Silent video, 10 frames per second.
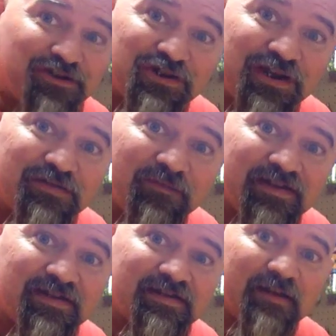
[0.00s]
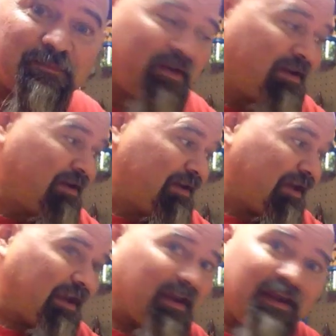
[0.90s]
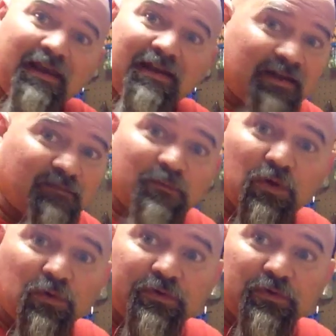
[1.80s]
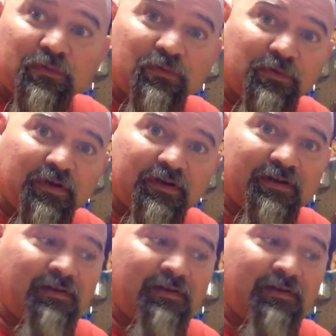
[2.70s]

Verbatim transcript: Change the faces up and give them a whole new look.